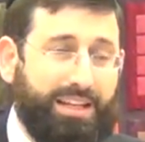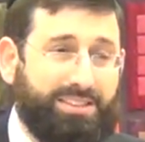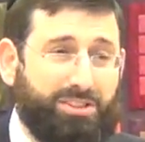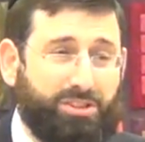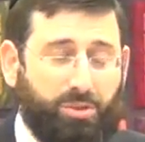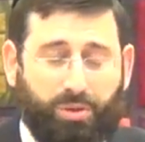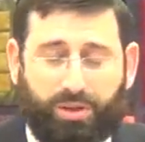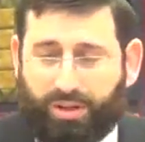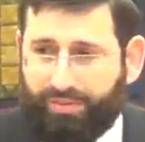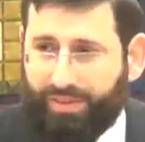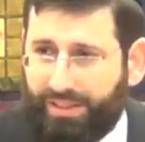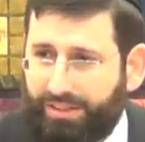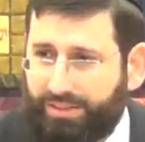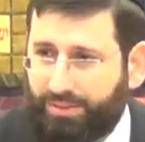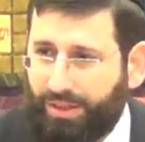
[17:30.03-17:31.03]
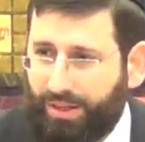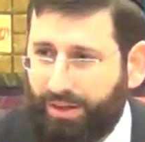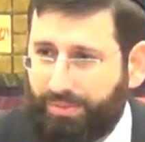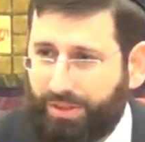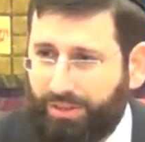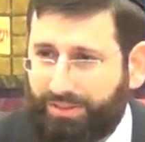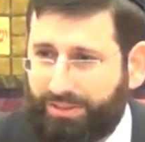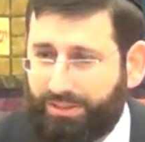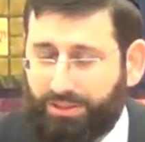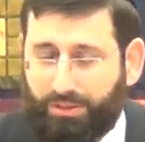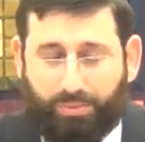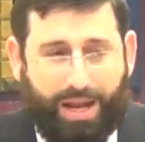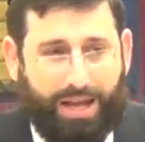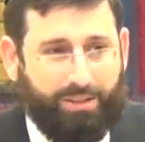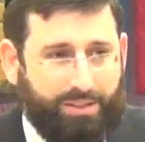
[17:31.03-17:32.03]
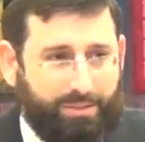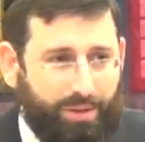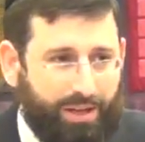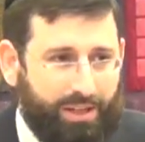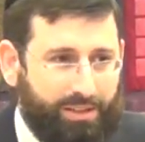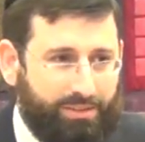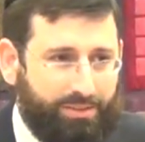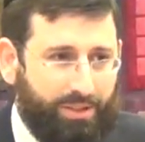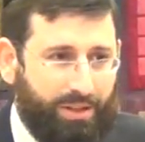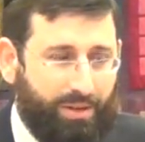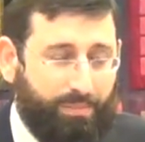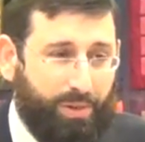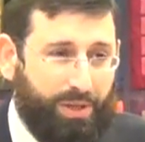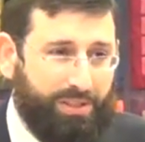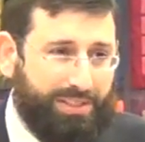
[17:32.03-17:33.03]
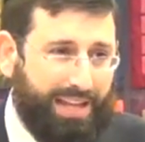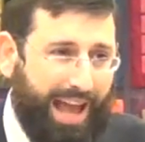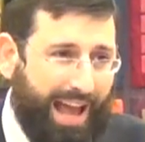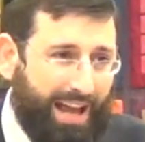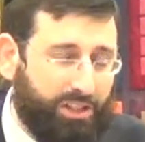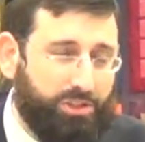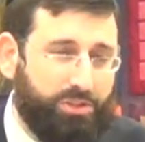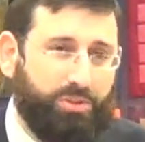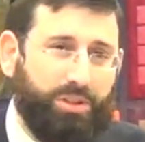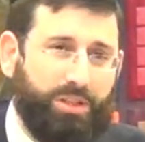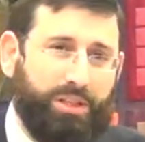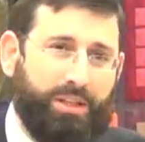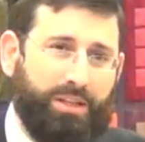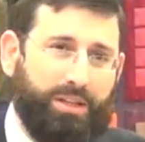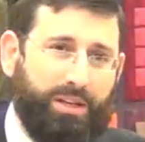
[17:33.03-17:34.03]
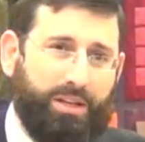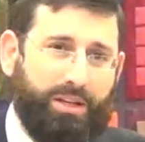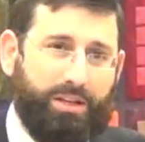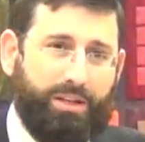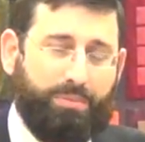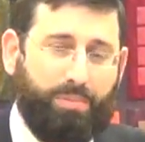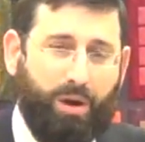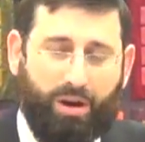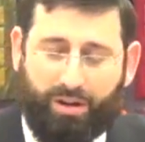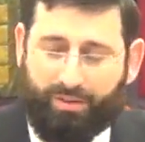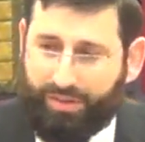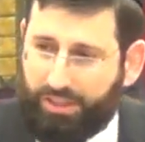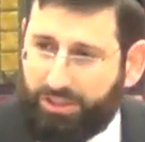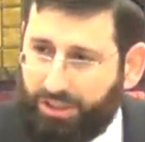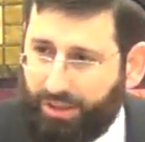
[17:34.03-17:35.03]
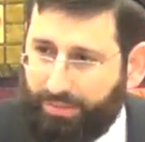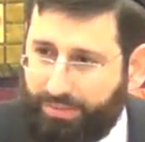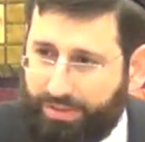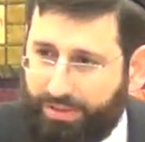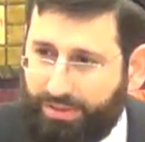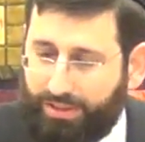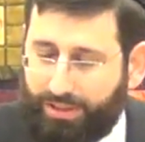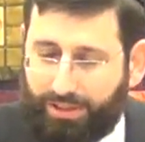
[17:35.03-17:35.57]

It's sort of in Israel because it's surrounded by Israel, but it's actually part of Egypt.